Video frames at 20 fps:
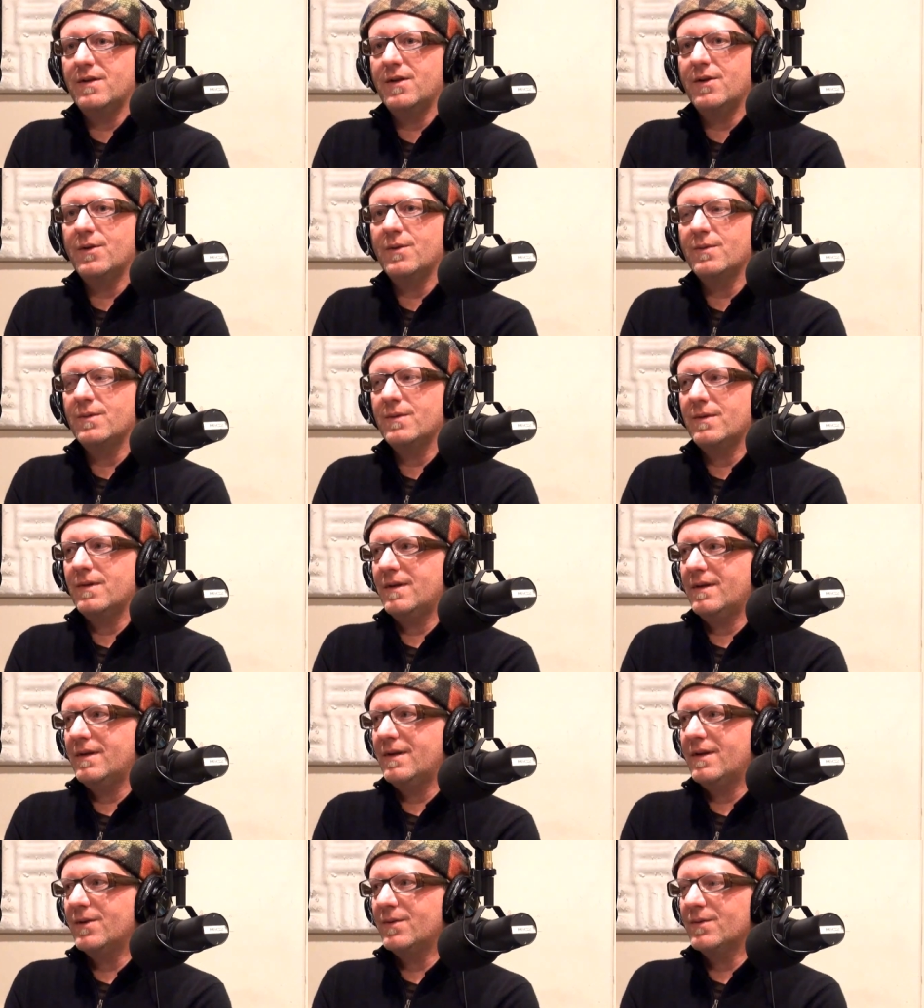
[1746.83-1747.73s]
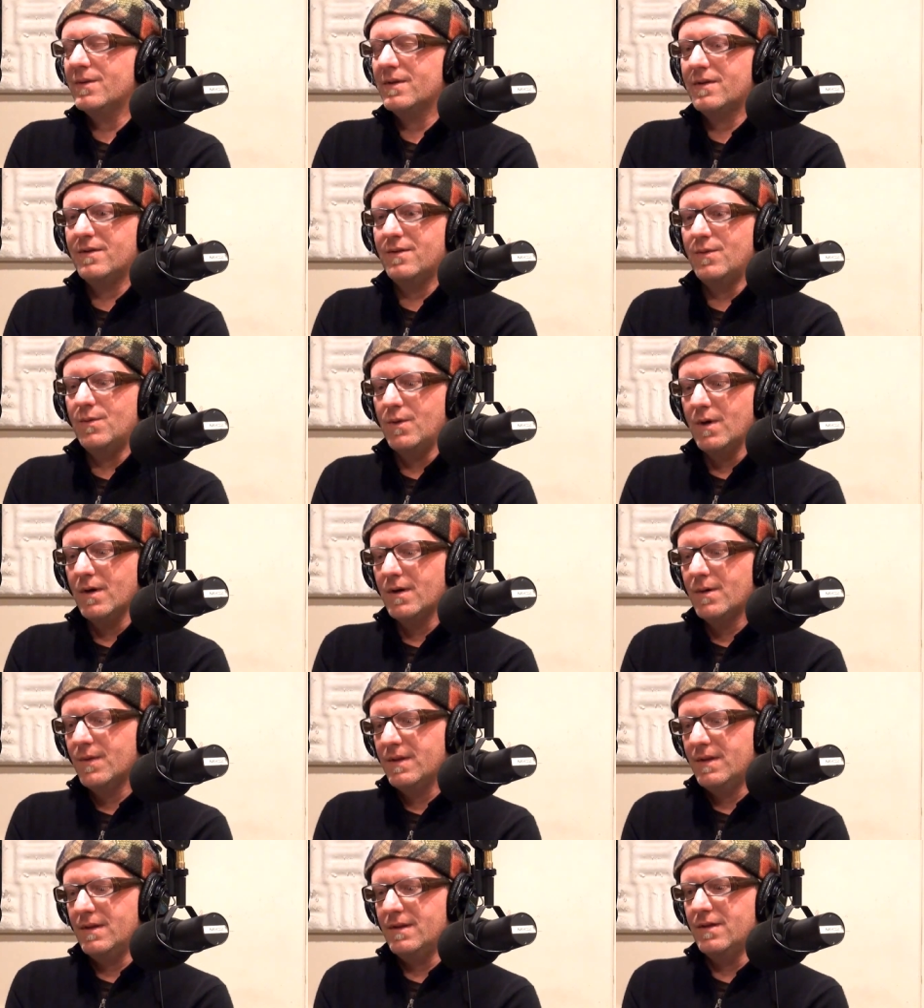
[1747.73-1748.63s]
So you know to
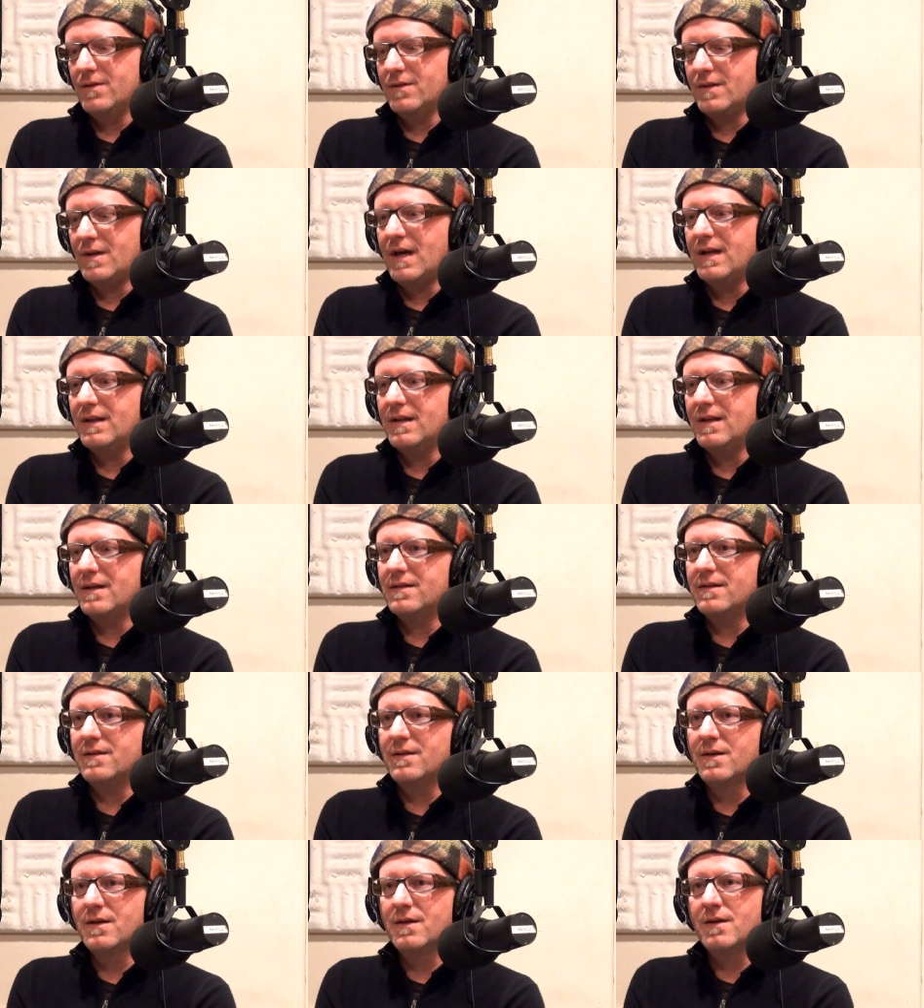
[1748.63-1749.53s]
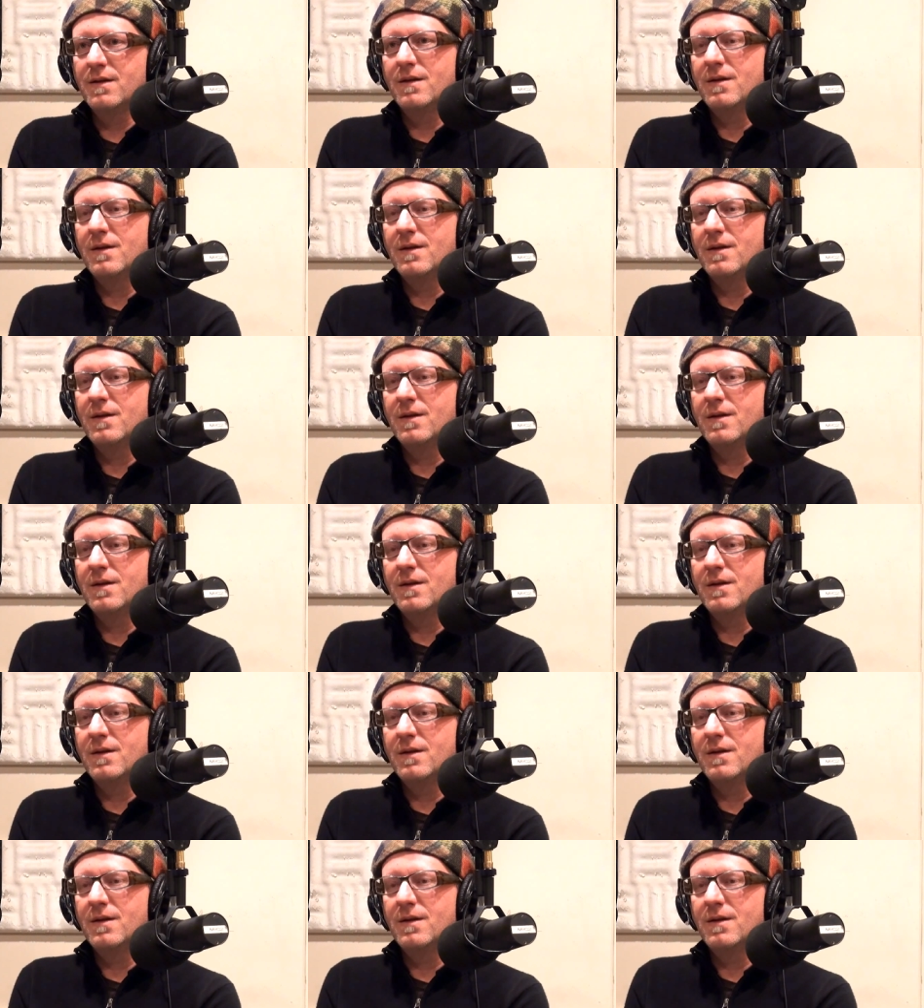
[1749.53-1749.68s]
work within those guidelines